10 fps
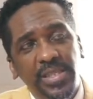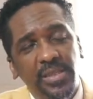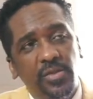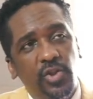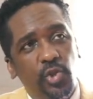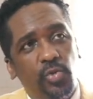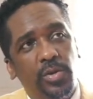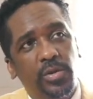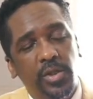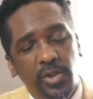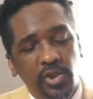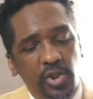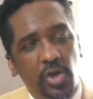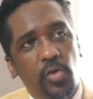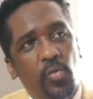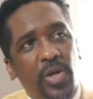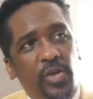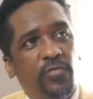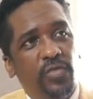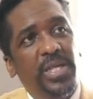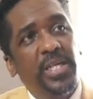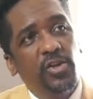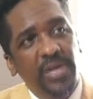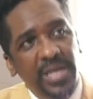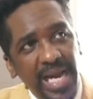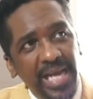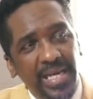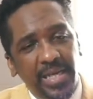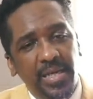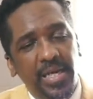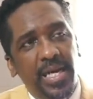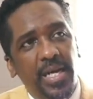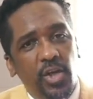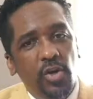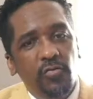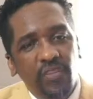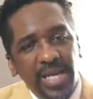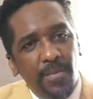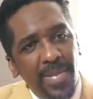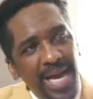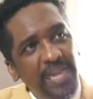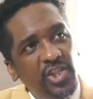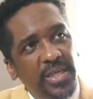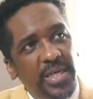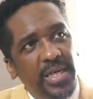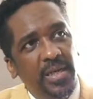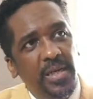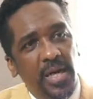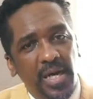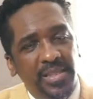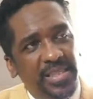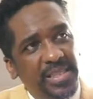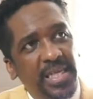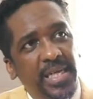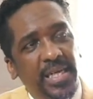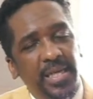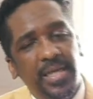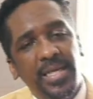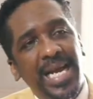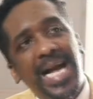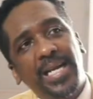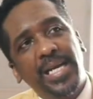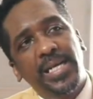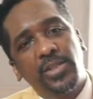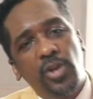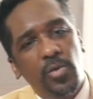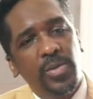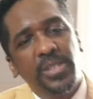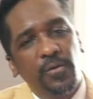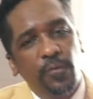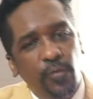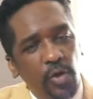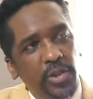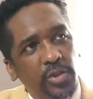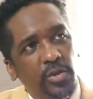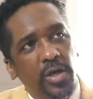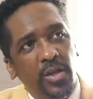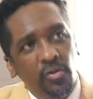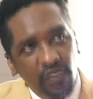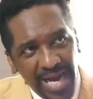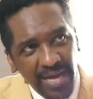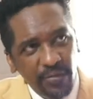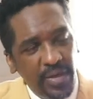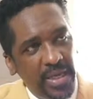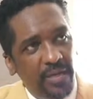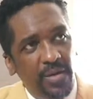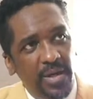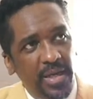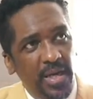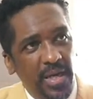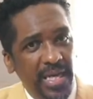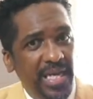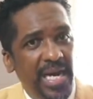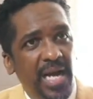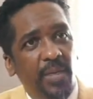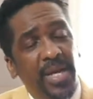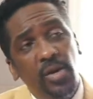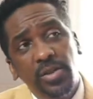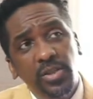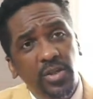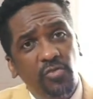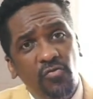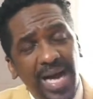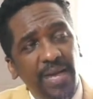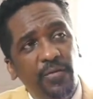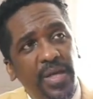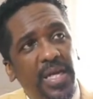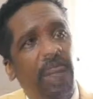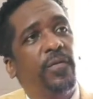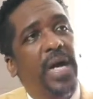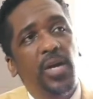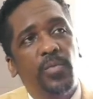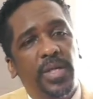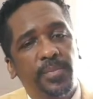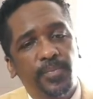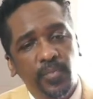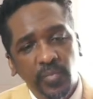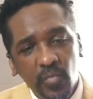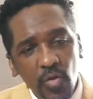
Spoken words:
every single school. So what you've really created, you're reimagining a city that is going to foster a thriving economy and also a thriving environment